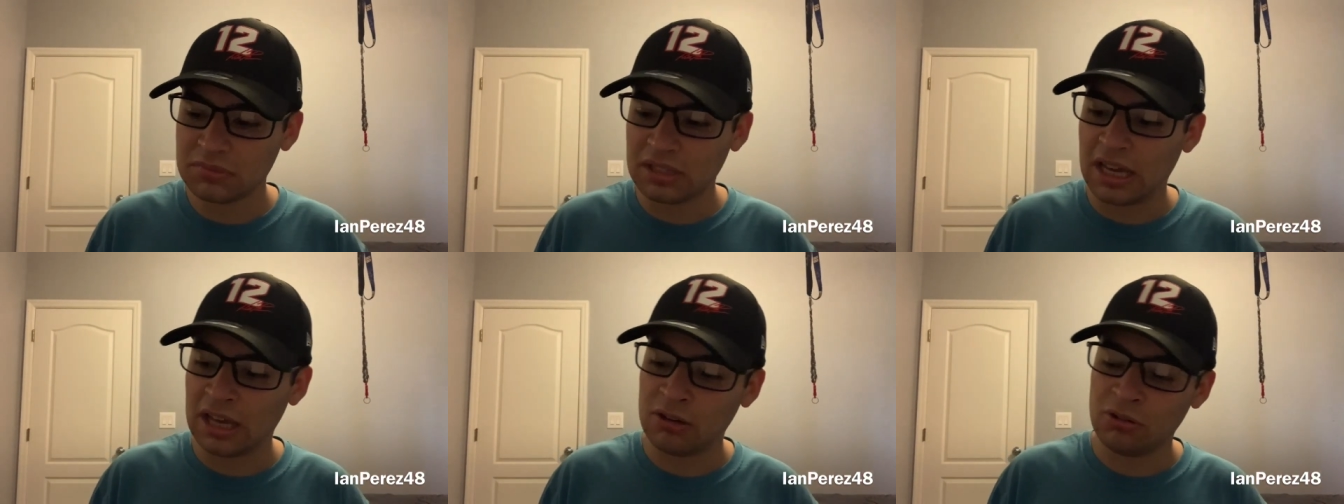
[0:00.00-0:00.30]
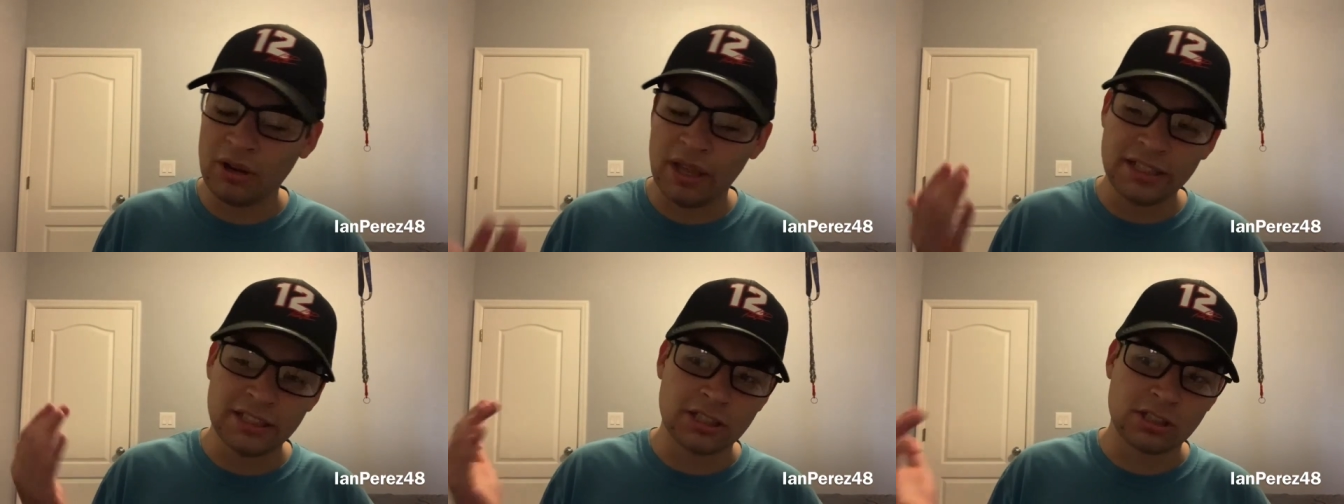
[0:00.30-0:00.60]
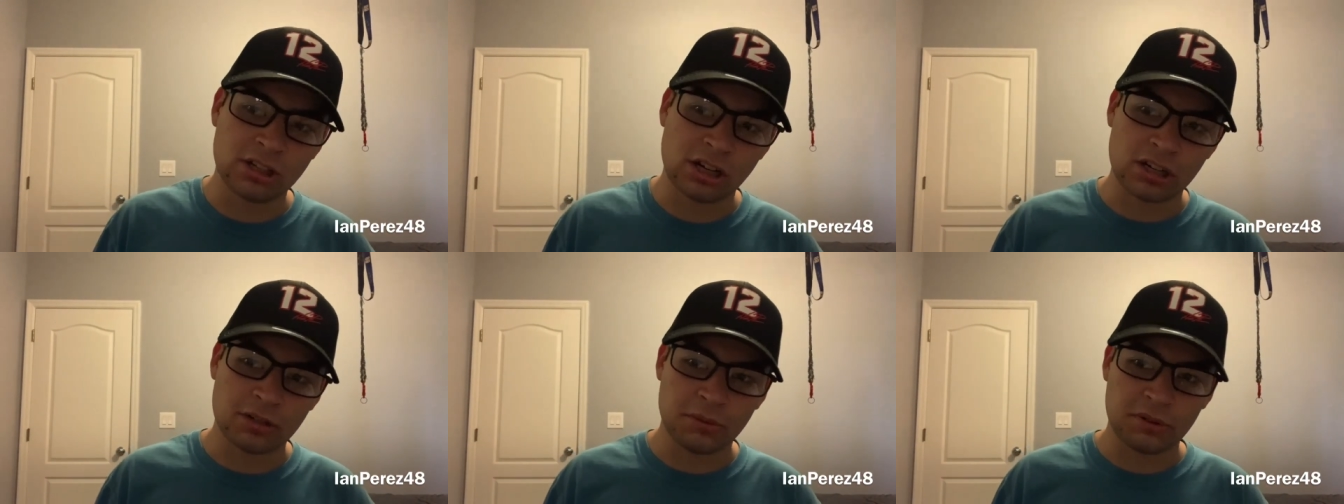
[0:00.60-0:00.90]
I don't like to
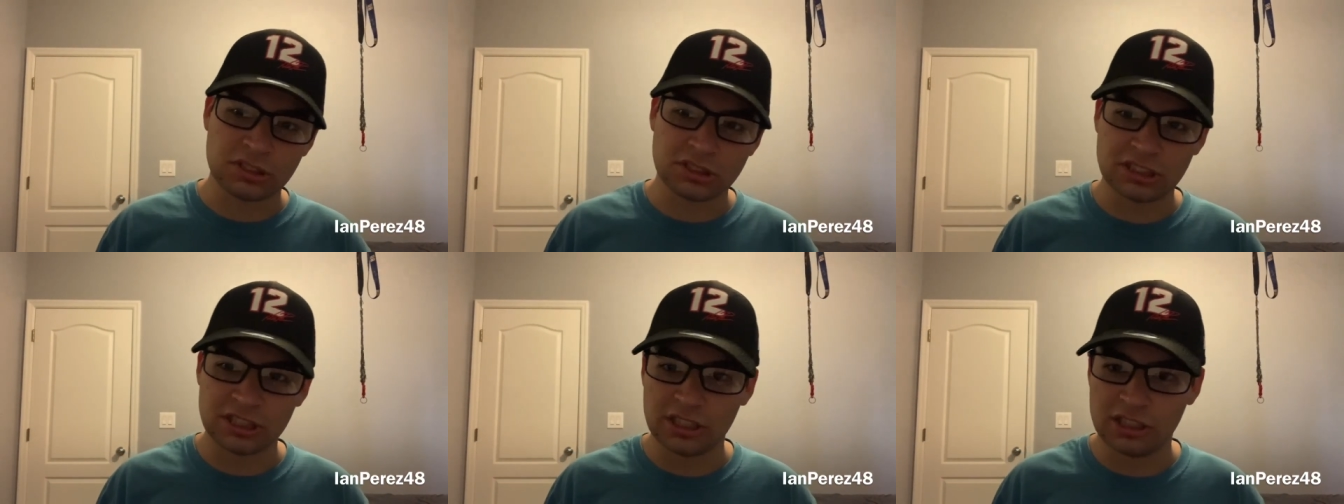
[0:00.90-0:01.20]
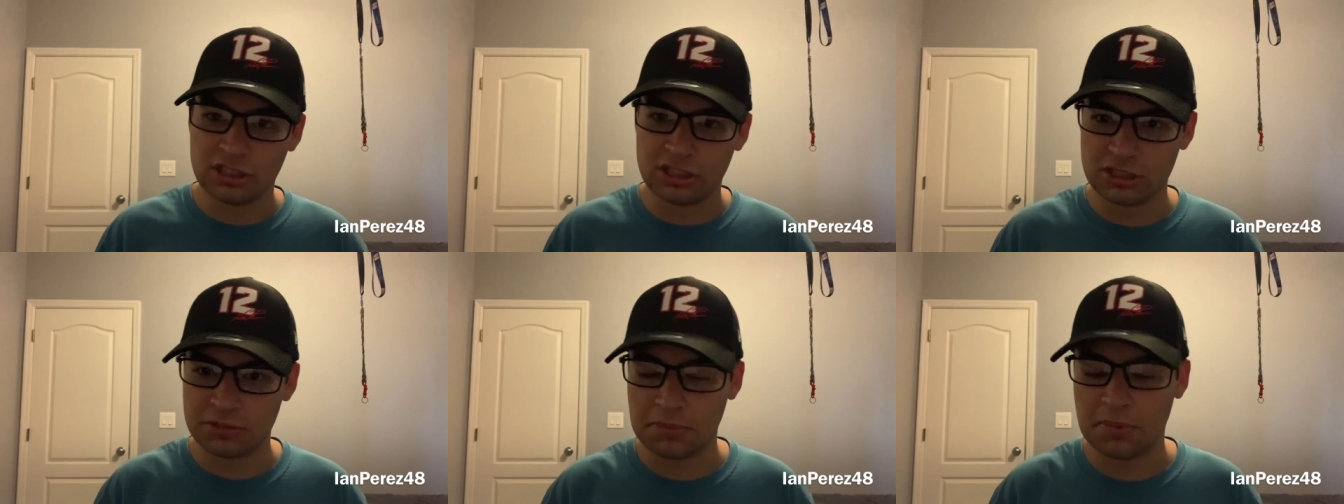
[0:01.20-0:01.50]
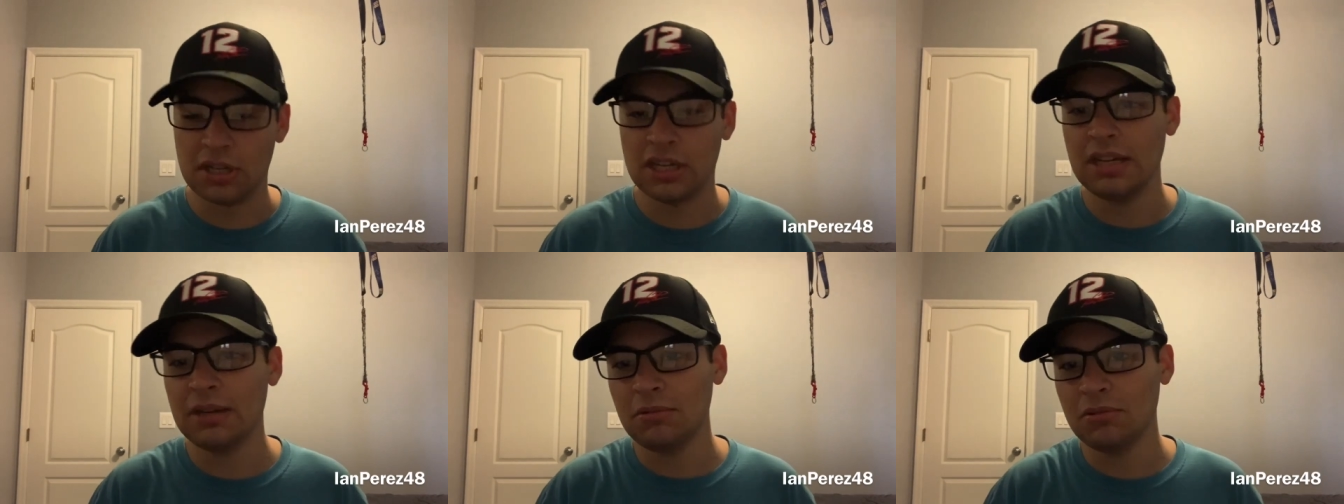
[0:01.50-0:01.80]
talk about stages,
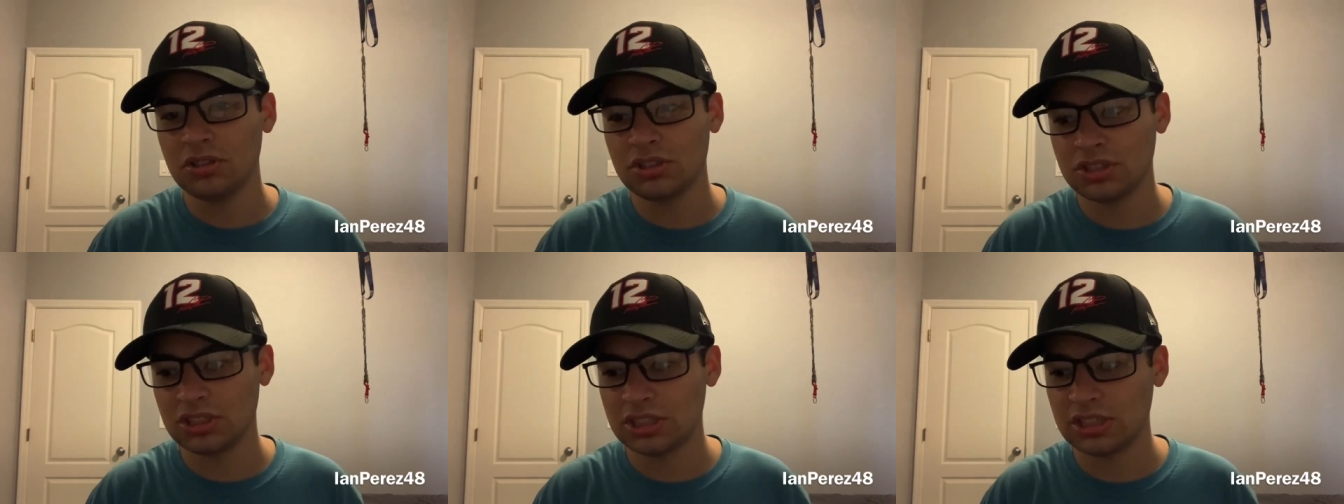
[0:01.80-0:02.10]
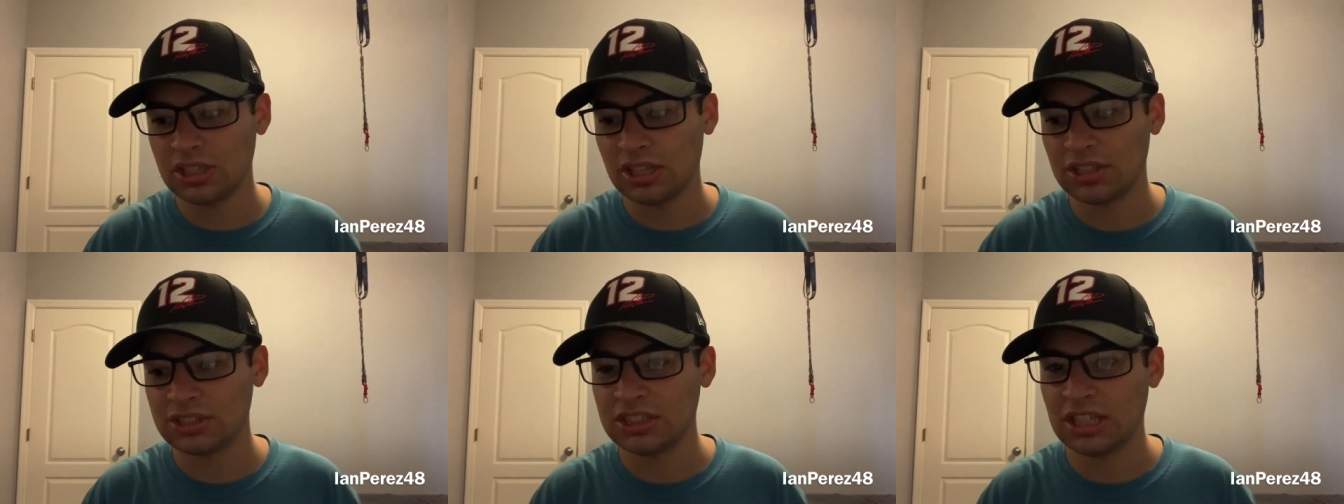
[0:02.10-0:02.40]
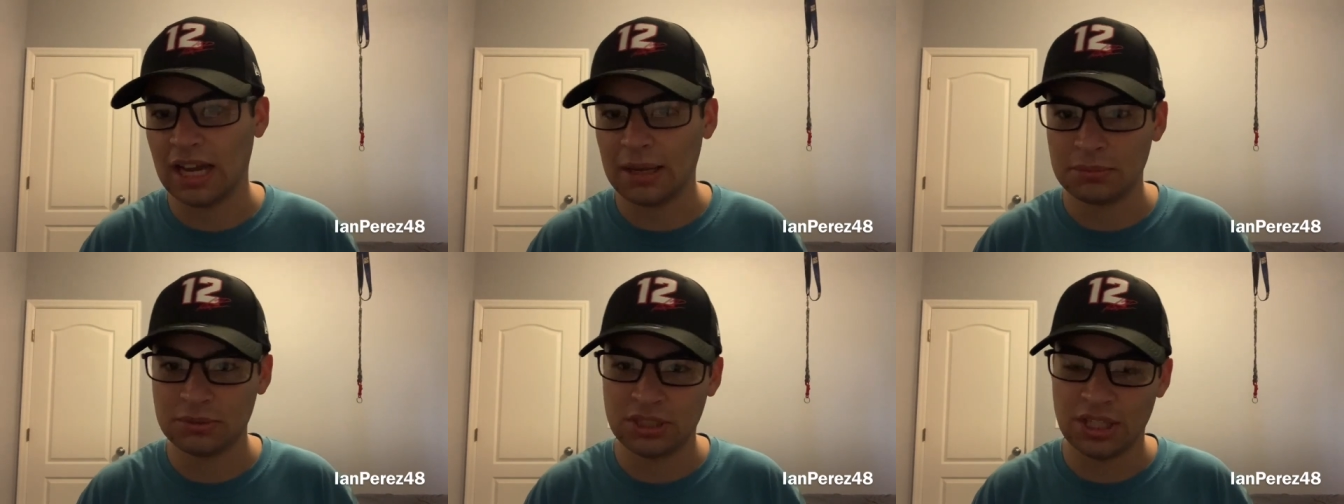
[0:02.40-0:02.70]
but he was
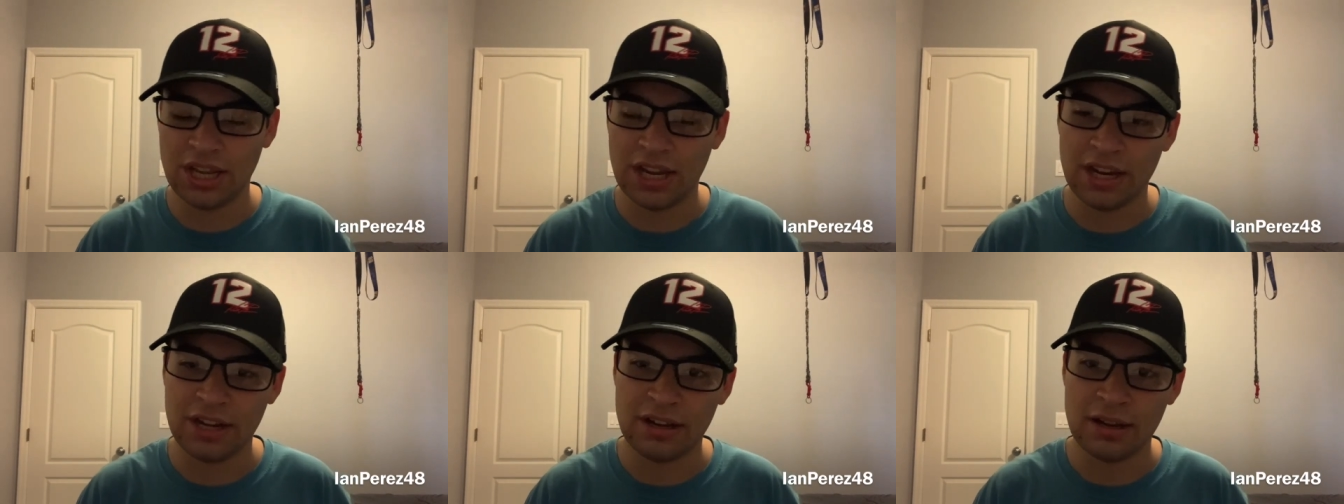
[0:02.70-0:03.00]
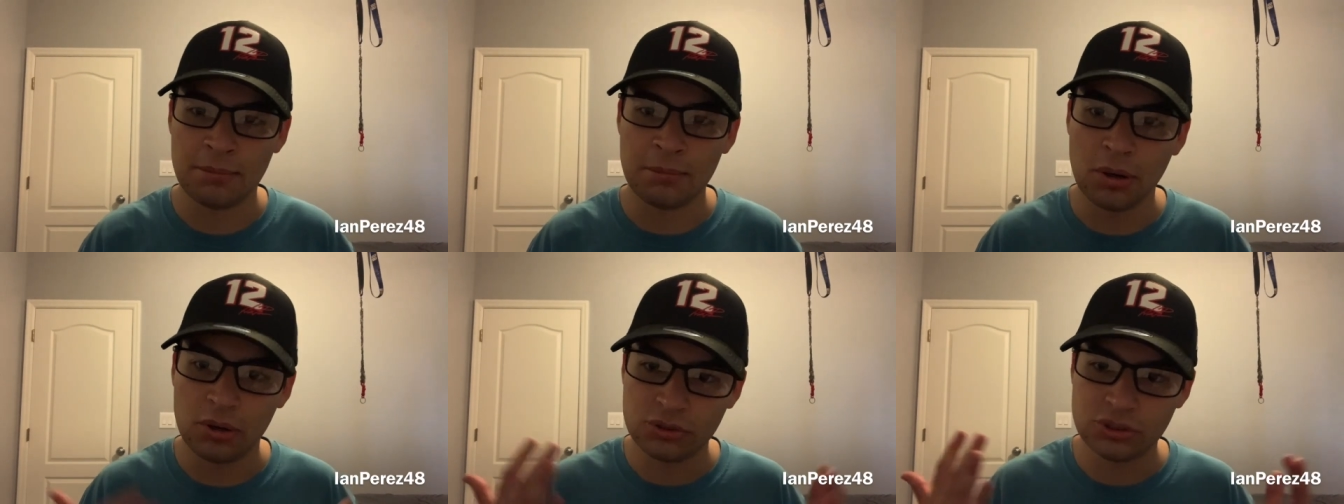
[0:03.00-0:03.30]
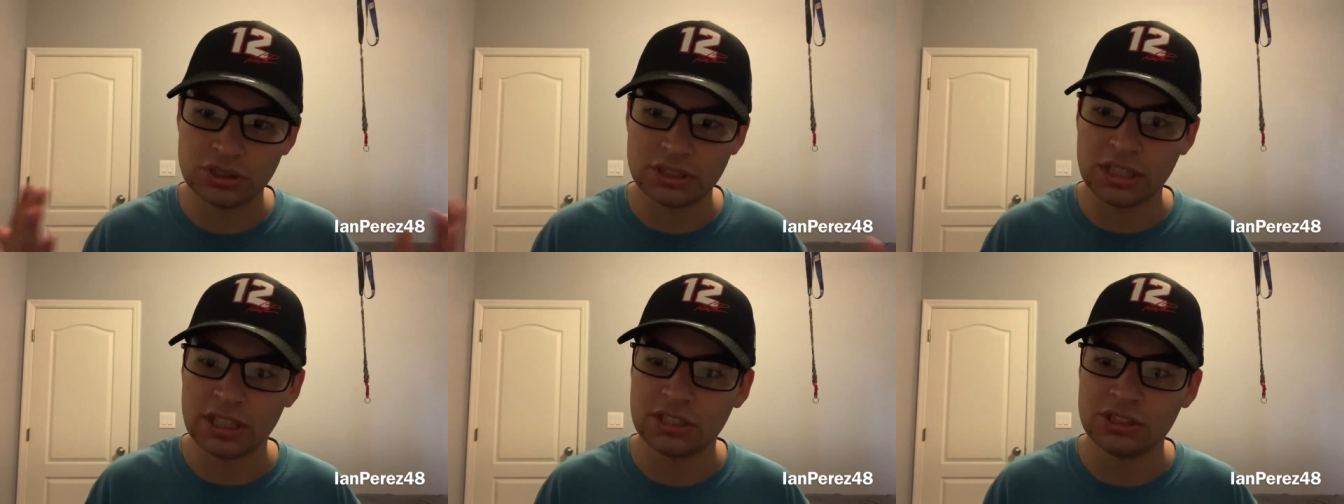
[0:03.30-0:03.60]
top 10 in both
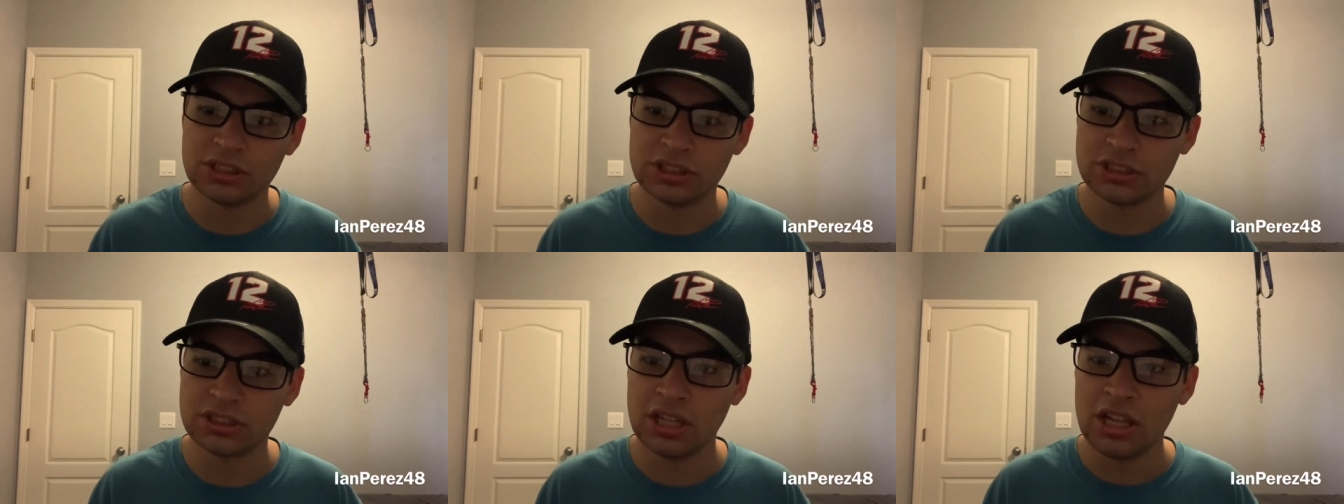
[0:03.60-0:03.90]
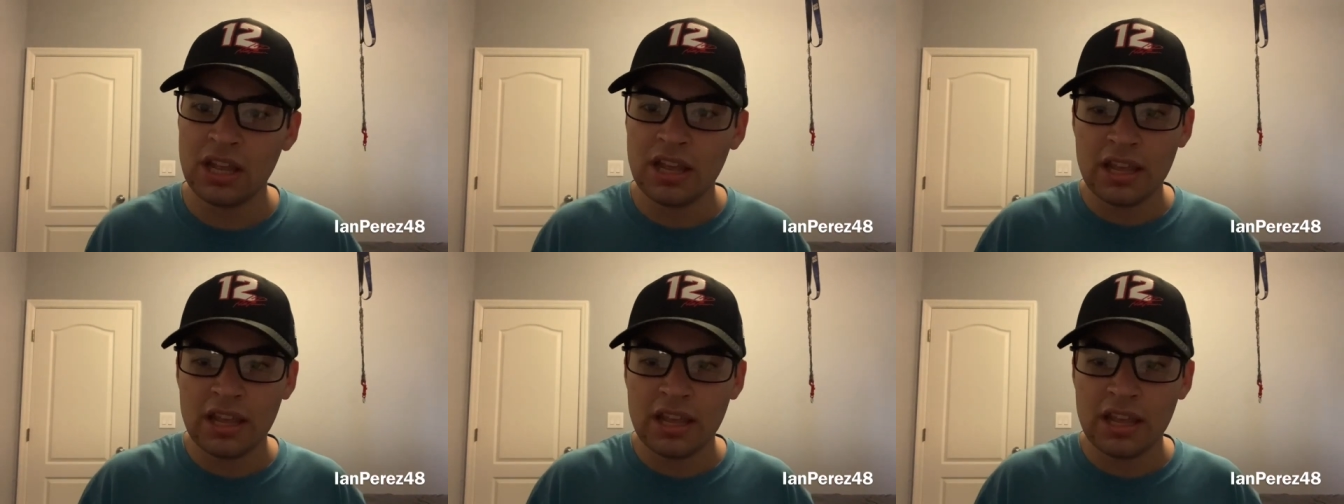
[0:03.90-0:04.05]
stages.